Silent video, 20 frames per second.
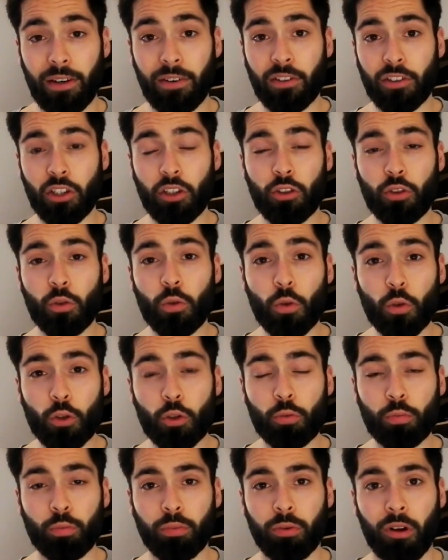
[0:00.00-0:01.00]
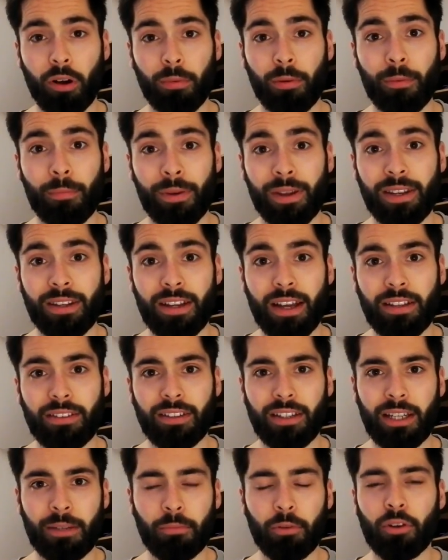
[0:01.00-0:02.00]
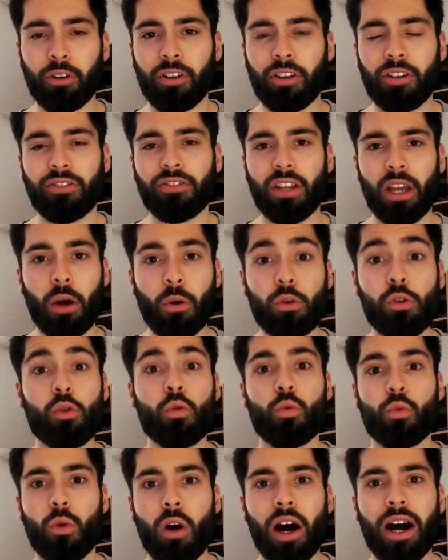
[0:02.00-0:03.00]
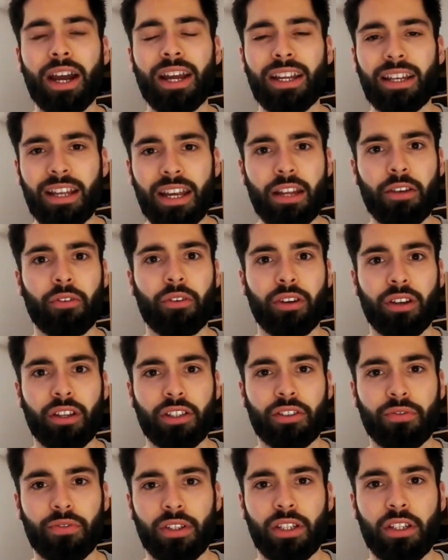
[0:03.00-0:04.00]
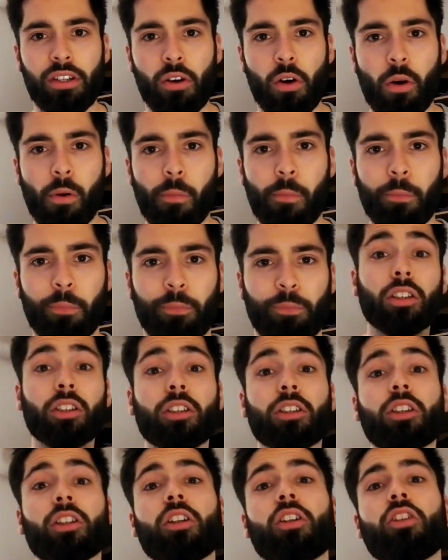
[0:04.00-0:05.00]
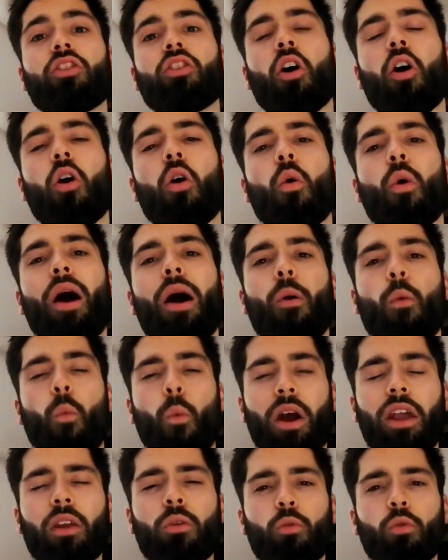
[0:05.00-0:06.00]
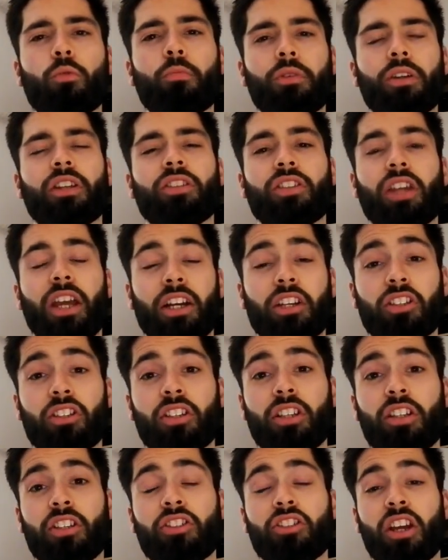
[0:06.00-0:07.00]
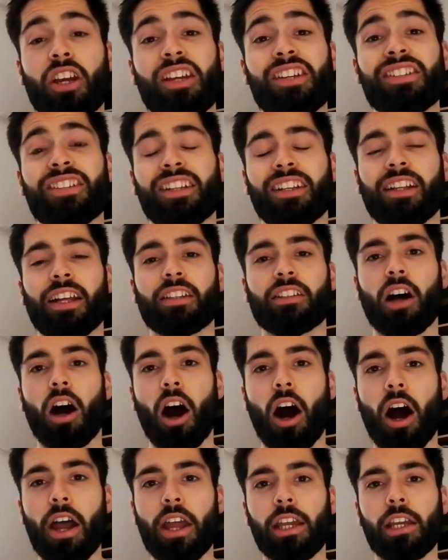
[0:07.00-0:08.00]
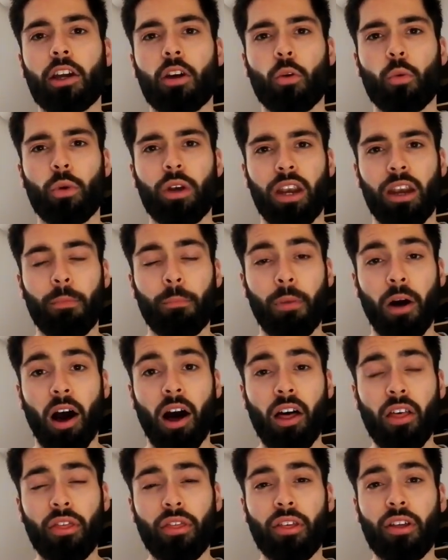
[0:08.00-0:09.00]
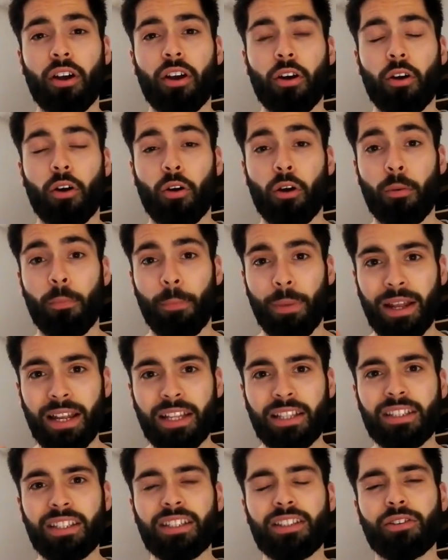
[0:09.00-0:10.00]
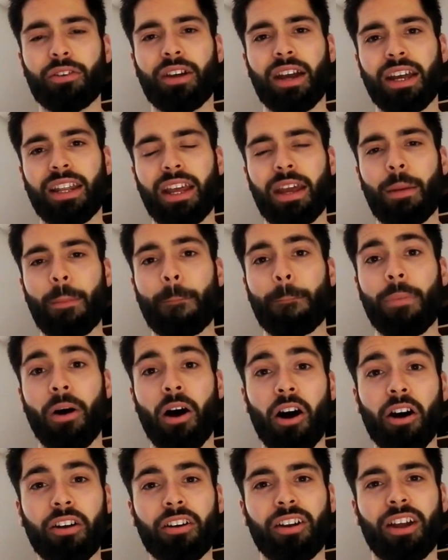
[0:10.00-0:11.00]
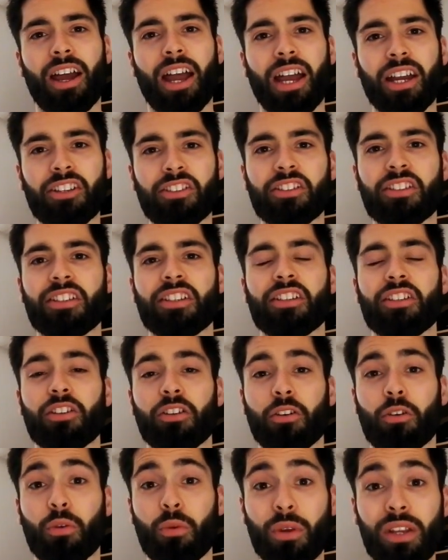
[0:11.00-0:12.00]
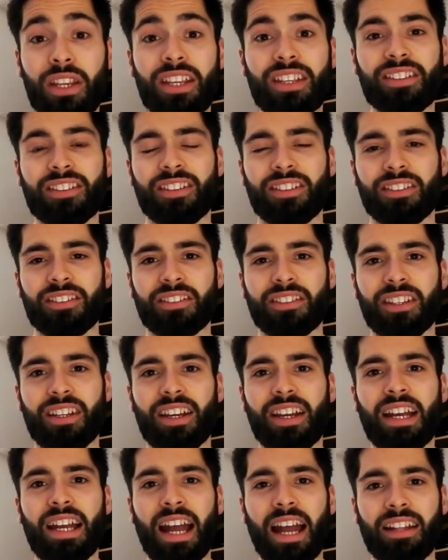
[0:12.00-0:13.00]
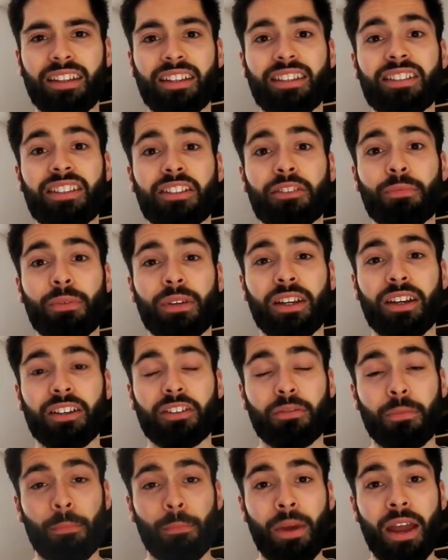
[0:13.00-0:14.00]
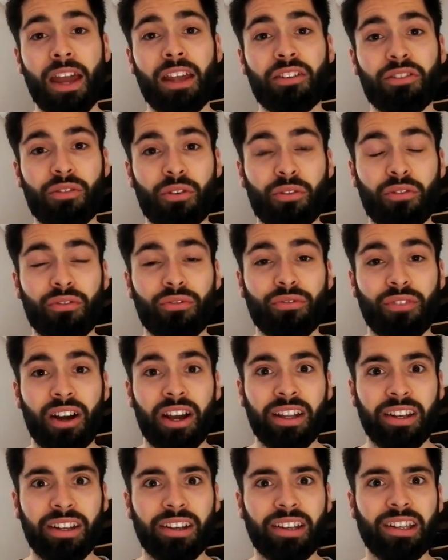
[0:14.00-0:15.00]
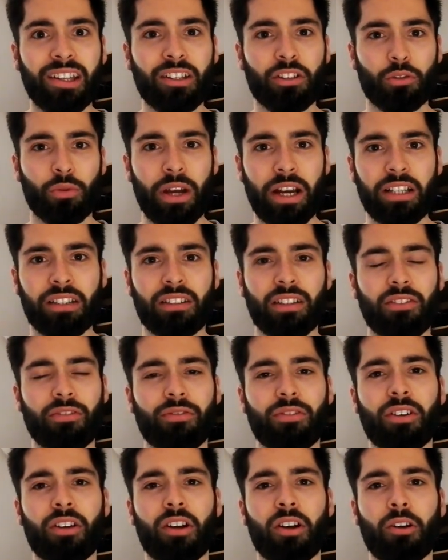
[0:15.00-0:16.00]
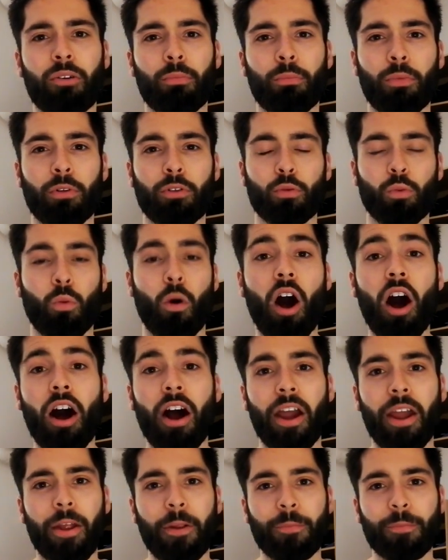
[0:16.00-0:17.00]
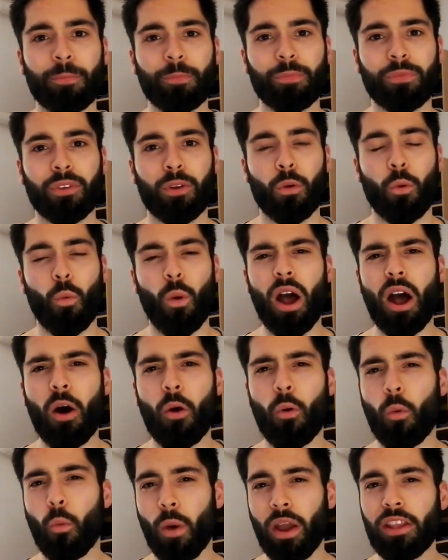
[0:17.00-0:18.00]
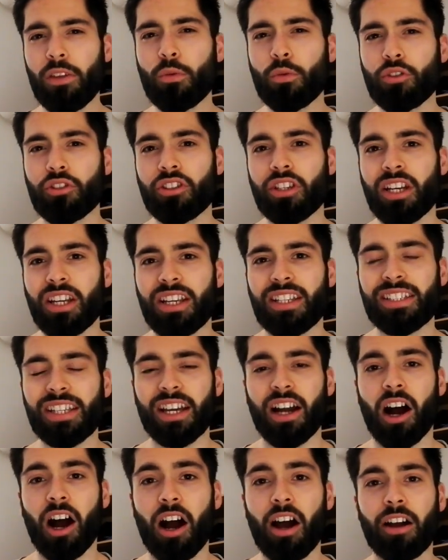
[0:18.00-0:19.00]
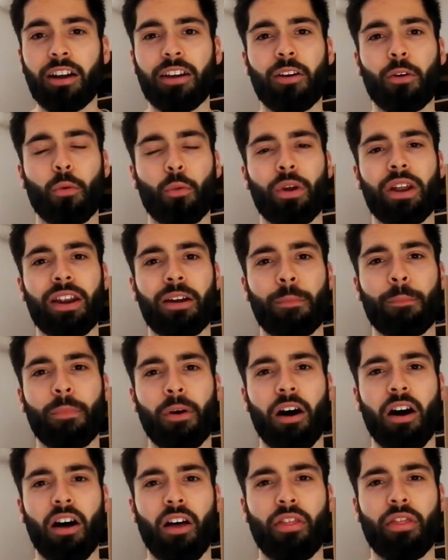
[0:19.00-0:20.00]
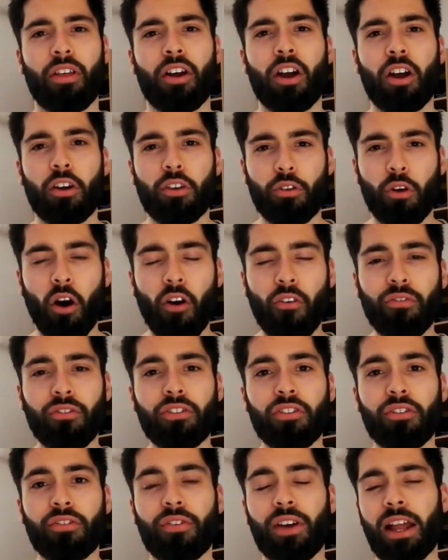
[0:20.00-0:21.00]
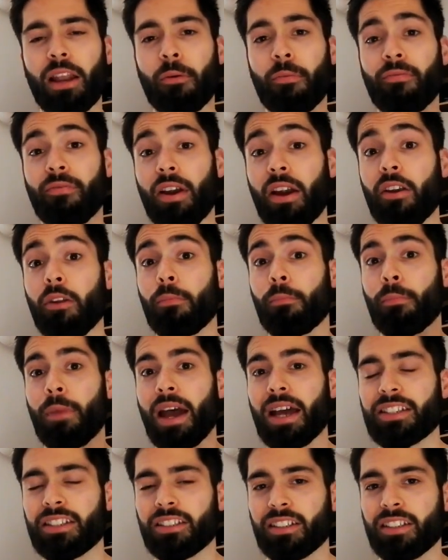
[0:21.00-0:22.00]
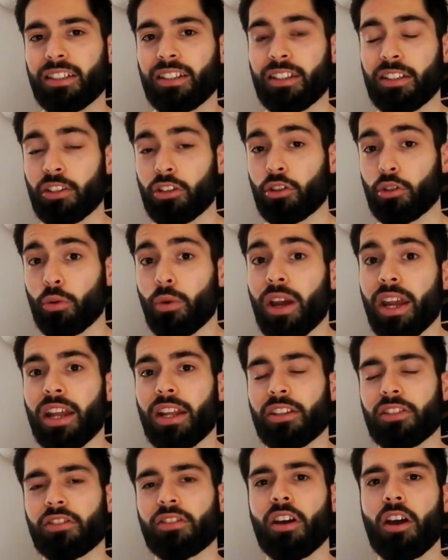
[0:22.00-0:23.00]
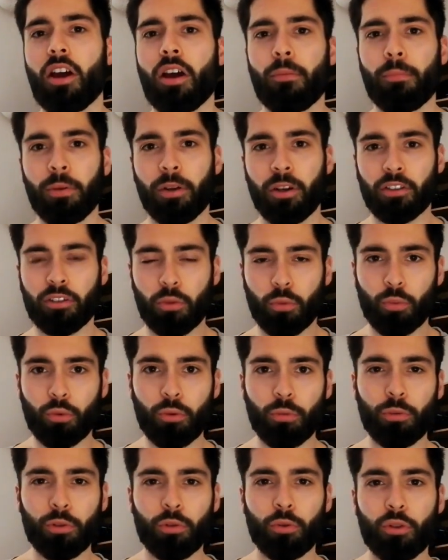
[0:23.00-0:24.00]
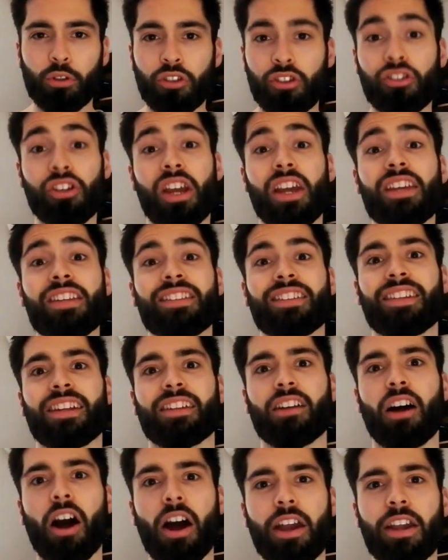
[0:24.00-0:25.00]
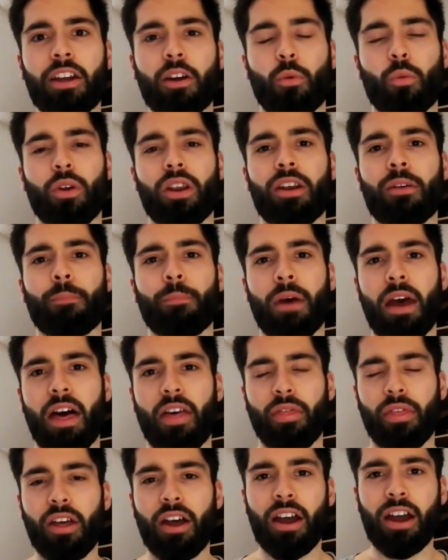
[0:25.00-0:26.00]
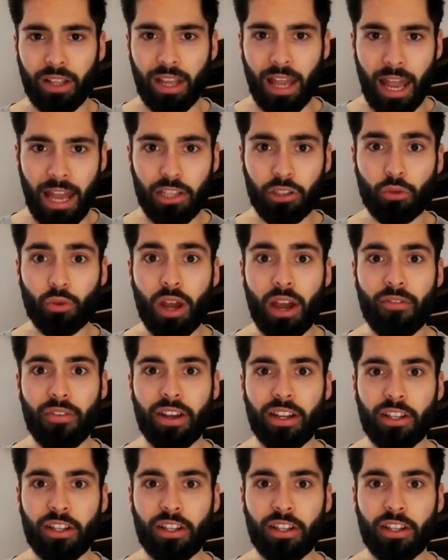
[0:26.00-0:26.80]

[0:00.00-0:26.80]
there is a huge problem in that, and I'm gonna tell you why later in this video. So, and when a woman is actually chasing that high career path, her ability to get a partner actually decreases. And this is because men don't find it attractive. But why? Well, when you chase a hard career path, you often develop very masculine traits, because a woman who is chasing that high career path has to have